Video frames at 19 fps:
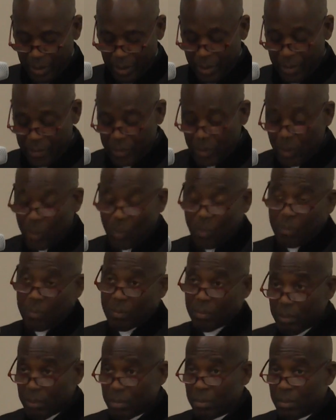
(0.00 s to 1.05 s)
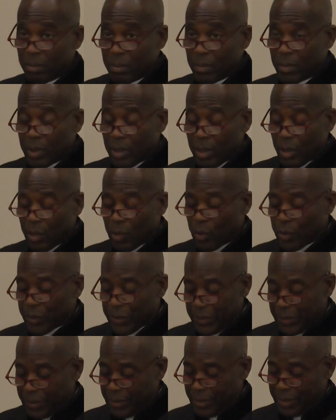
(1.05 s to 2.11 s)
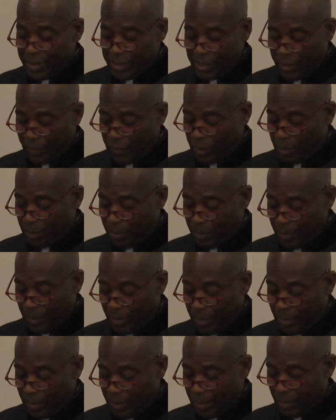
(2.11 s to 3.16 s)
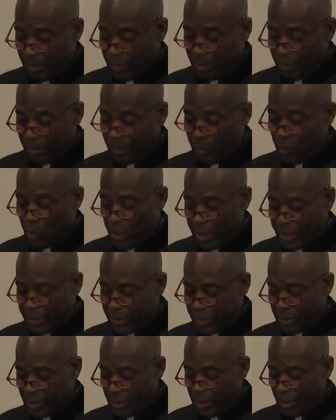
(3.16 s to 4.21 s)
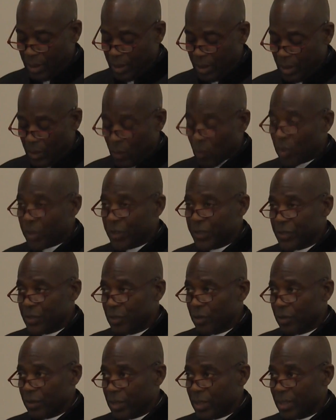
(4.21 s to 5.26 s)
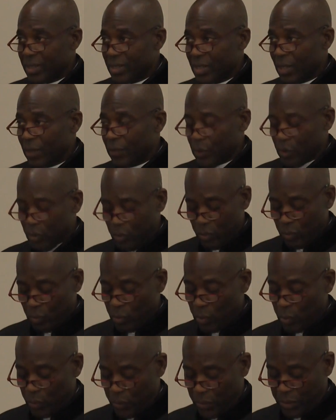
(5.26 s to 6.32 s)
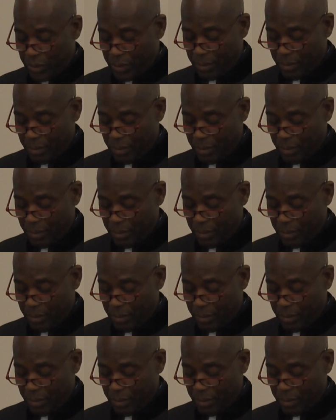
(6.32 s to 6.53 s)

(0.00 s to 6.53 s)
So, according to these 7 points, what is our theosophical root?